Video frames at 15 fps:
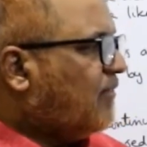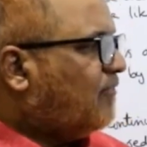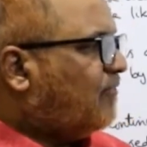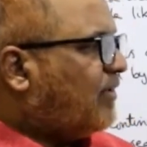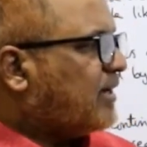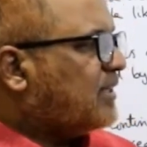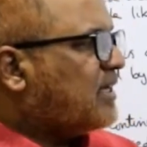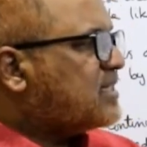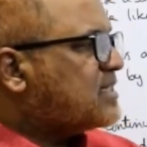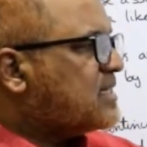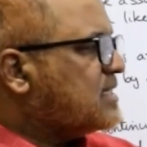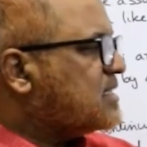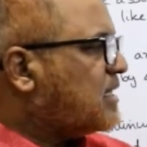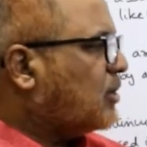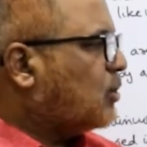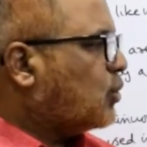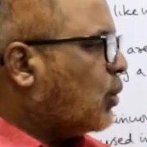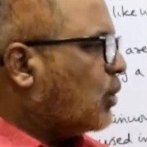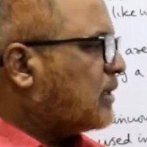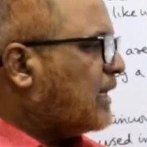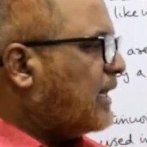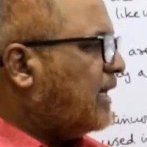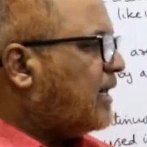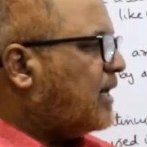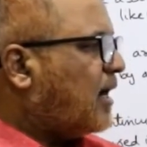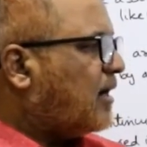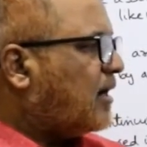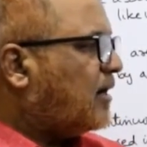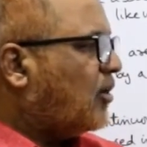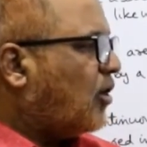Further, since the total area
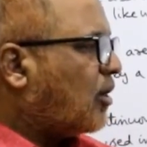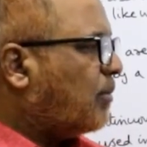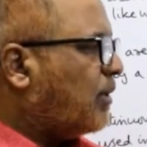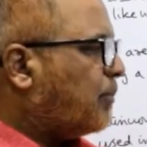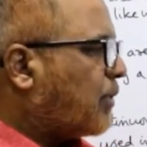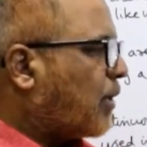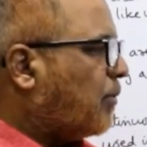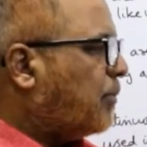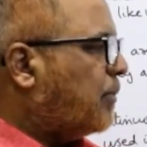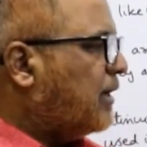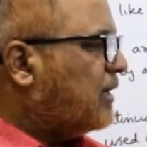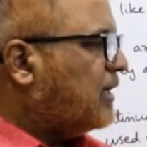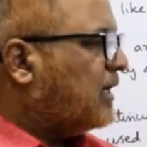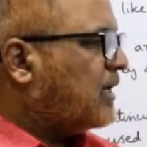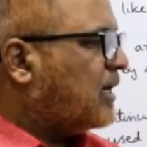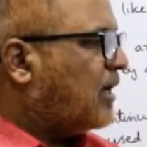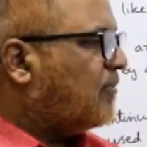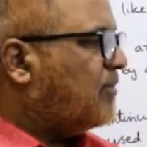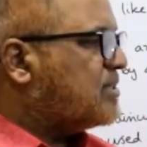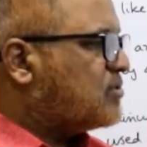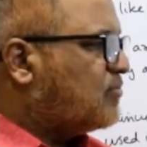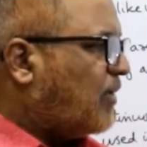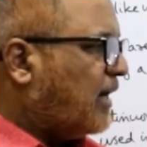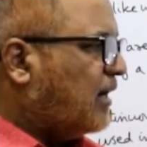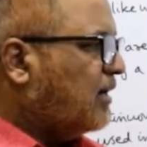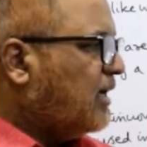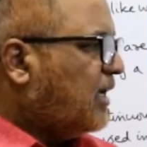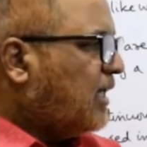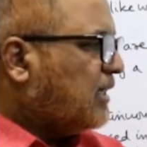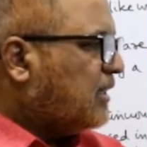on the normal probability curve is
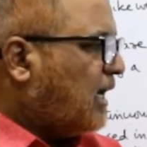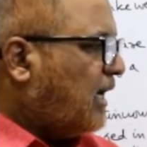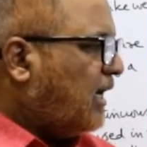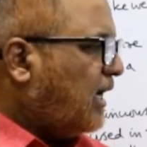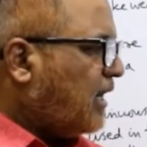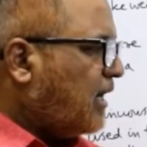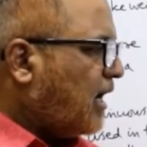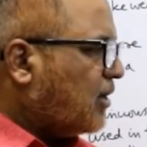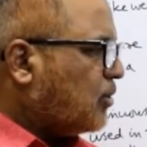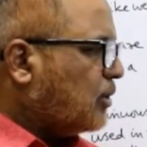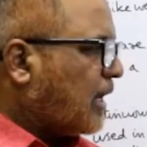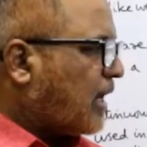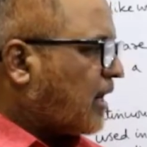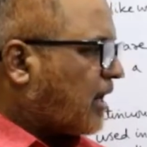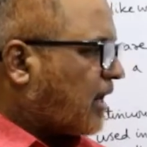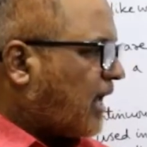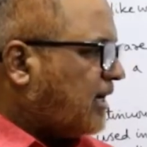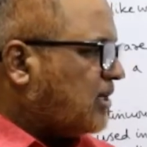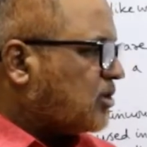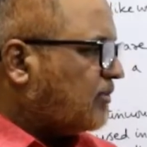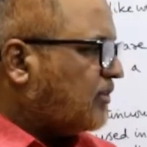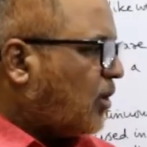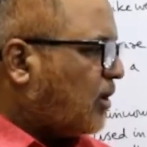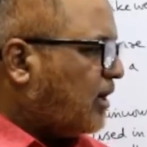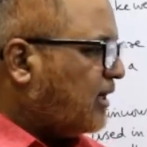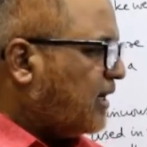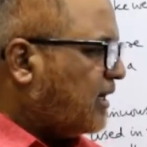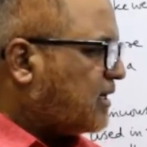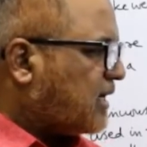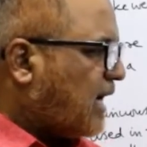one, the area to the right of the
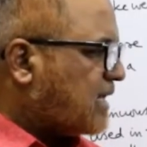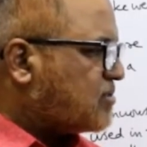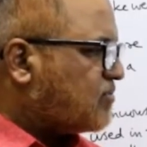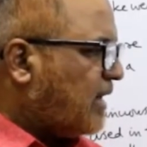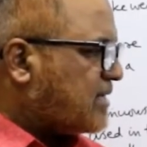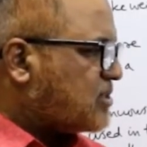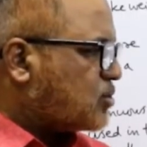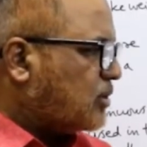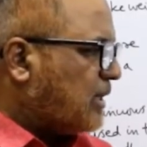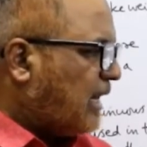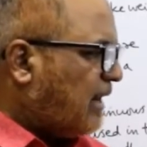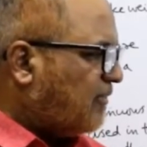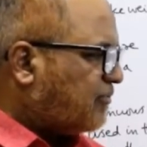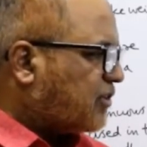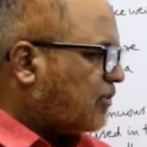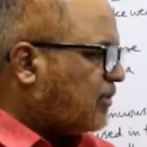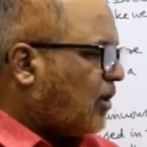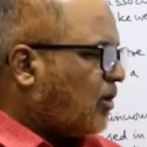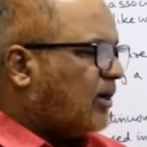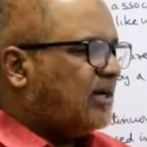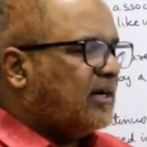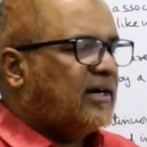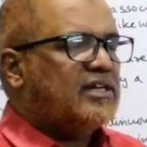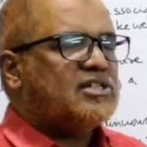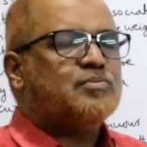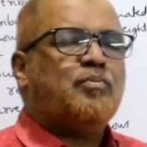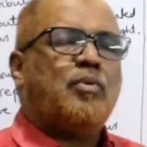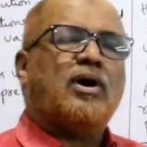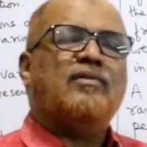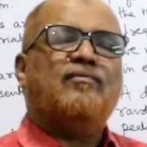ordinate as well as to the left of the ordinate is
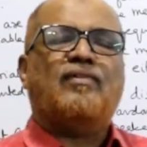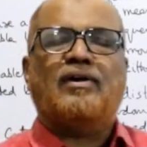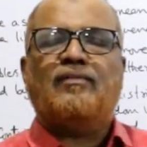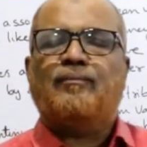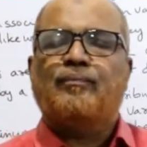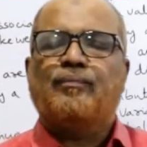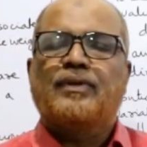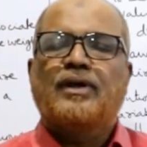zero point five.